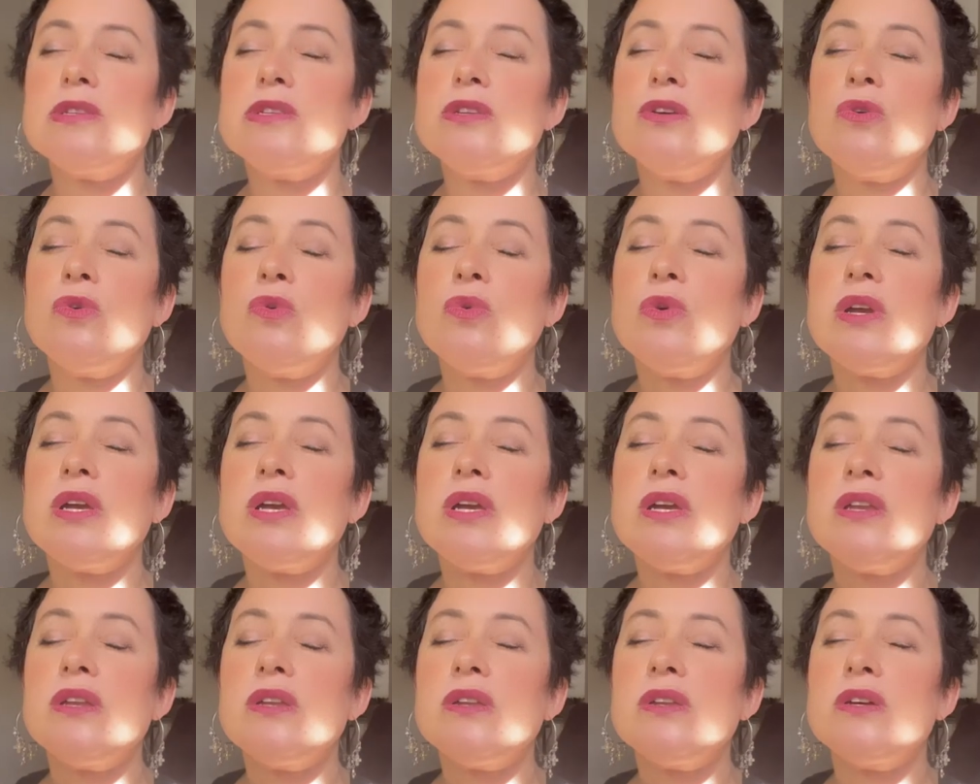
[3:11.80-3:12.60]
So
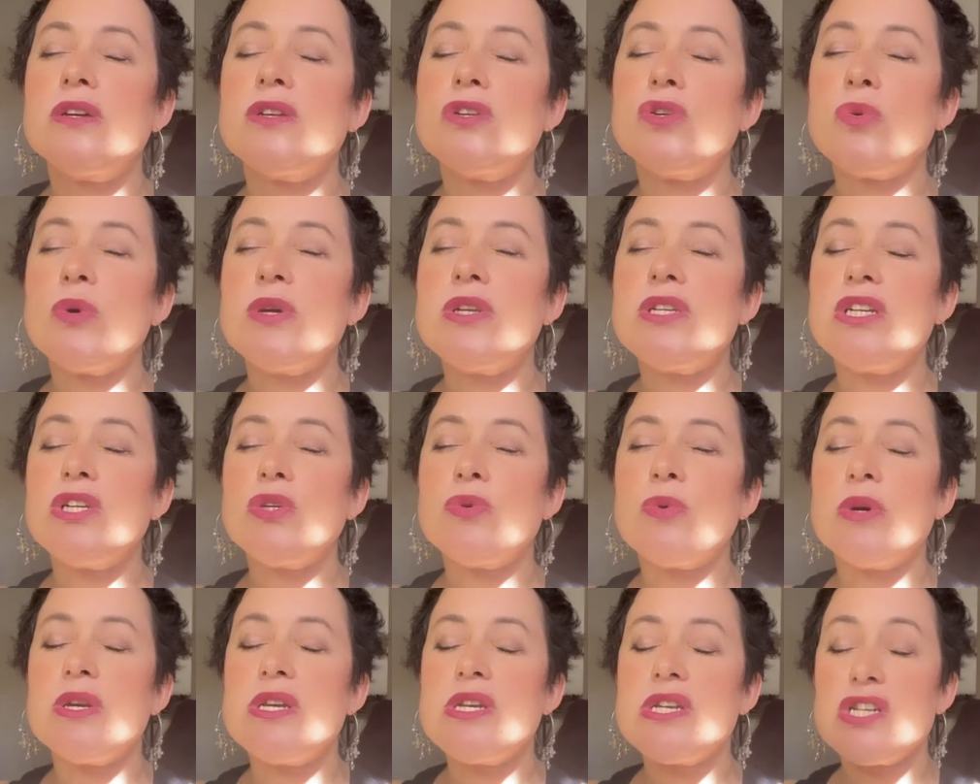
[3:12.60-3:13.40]
in
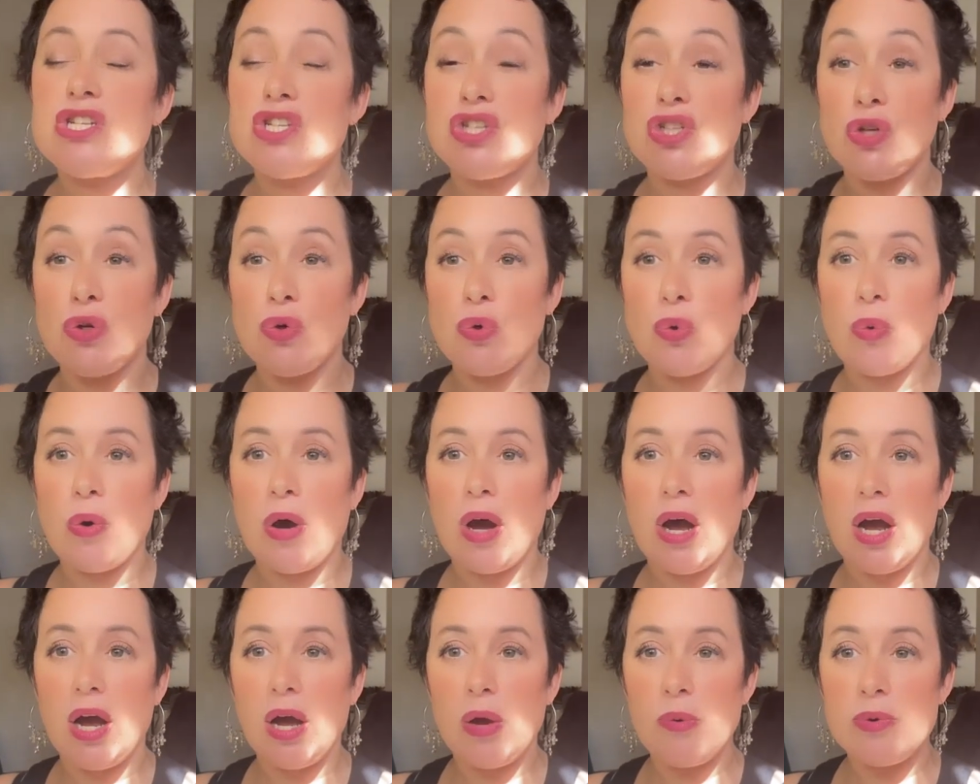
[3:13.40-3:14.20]

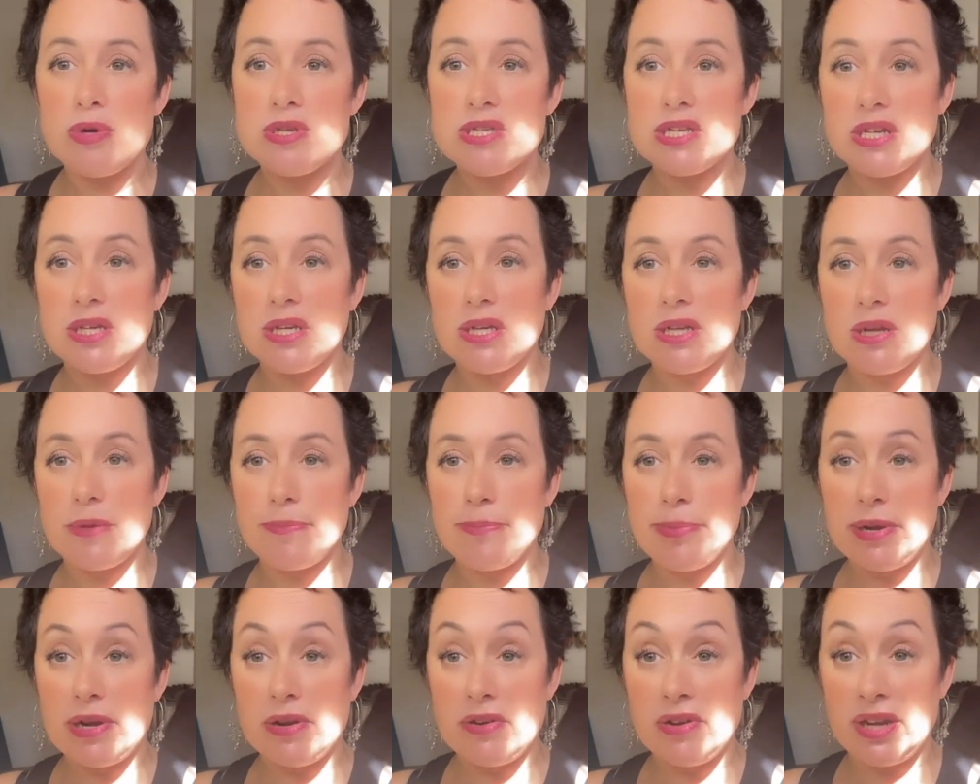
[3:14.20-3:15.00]
2022, I was in
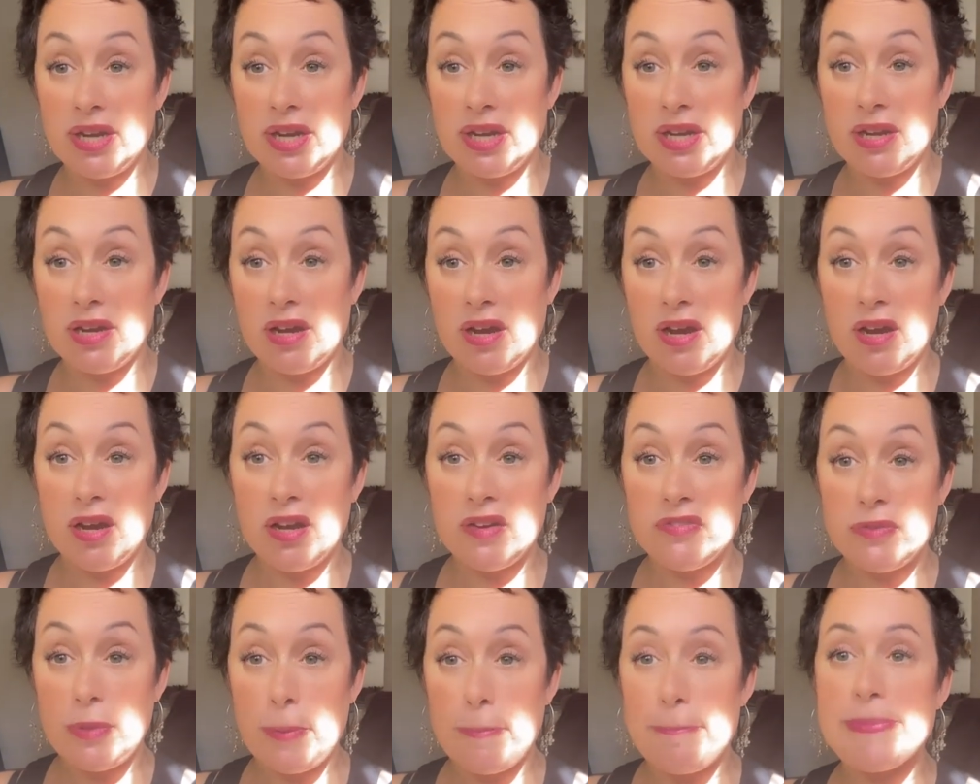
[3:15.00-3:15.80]
a period
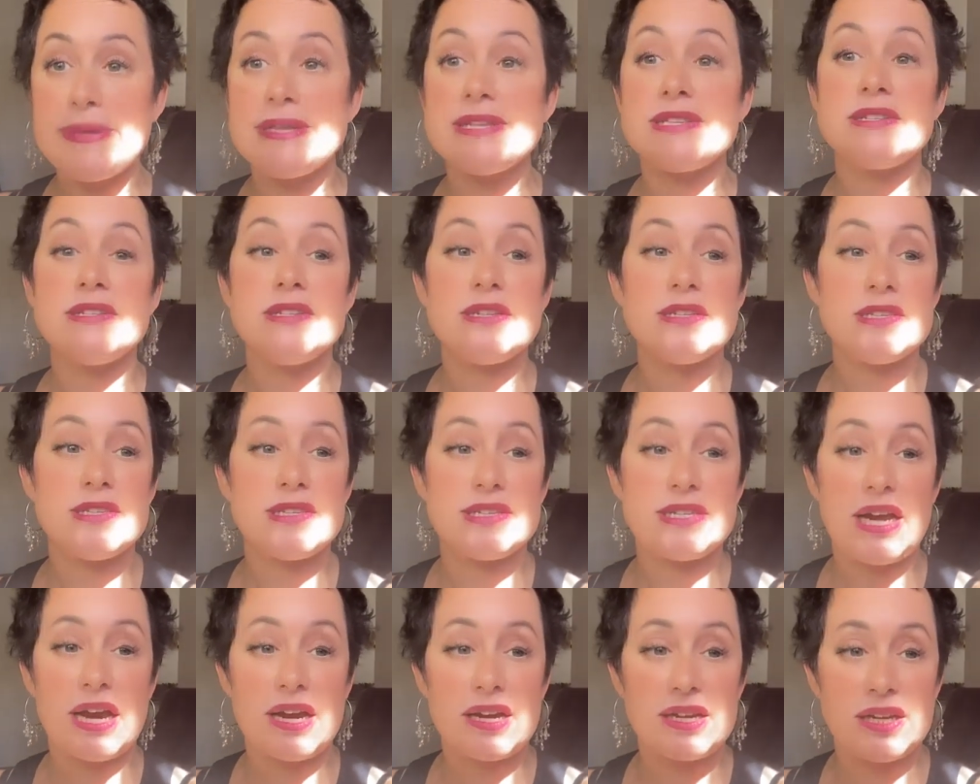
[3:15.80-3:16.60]
of
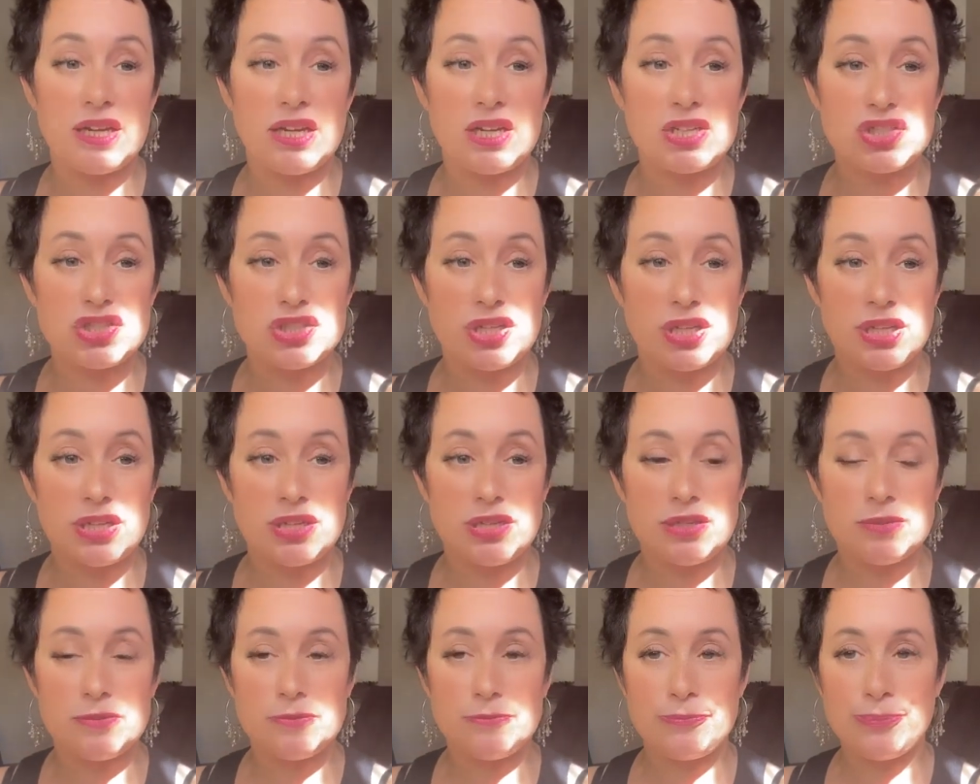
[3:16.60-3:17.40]
business
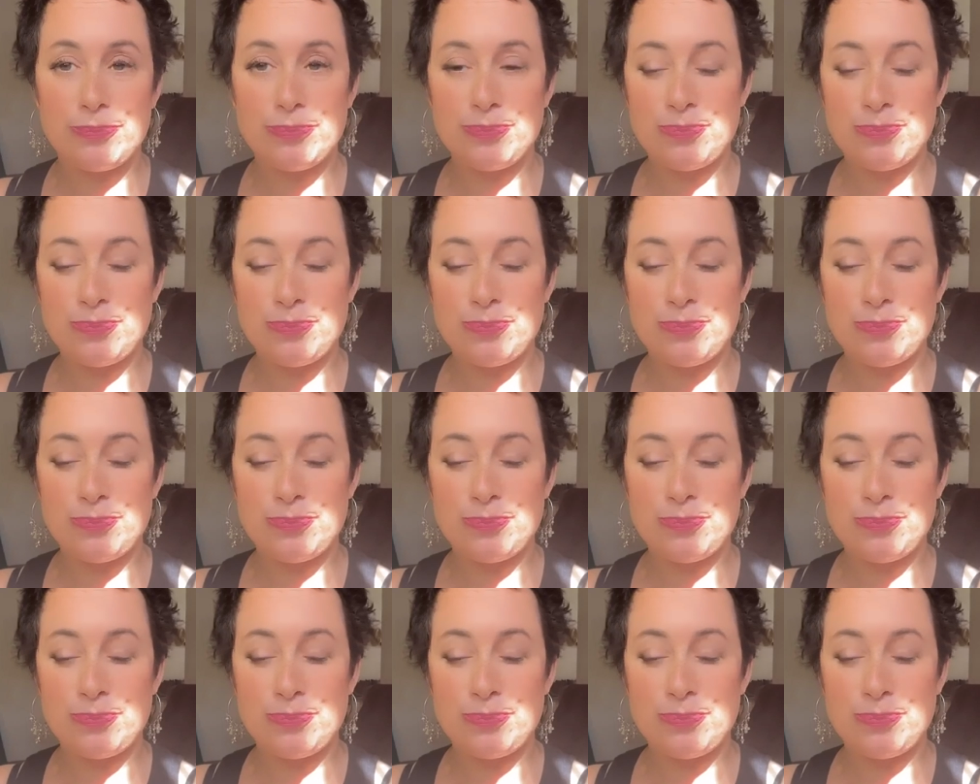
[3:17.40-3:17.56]
stagnation,